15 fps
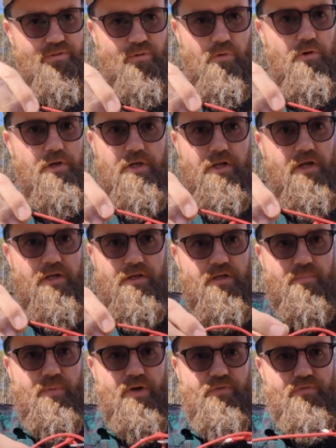or you could
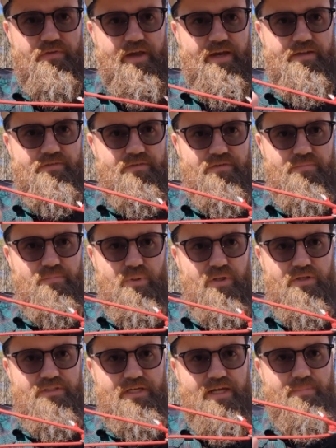unhook both sides and just
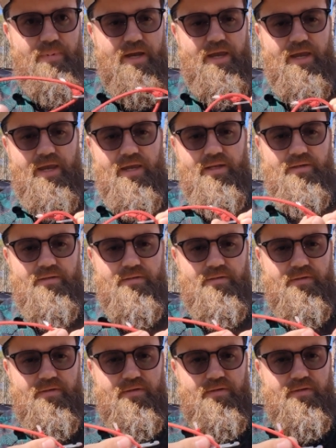pull it tight by hand
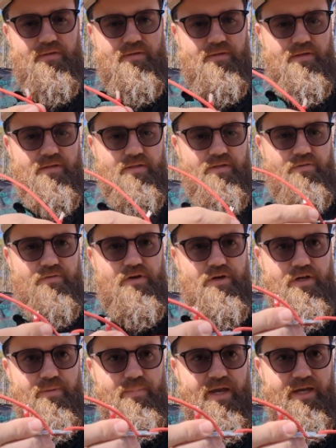and then just
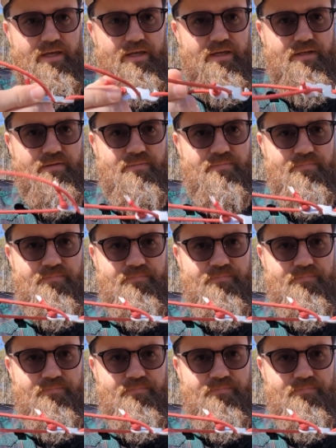hook it back in.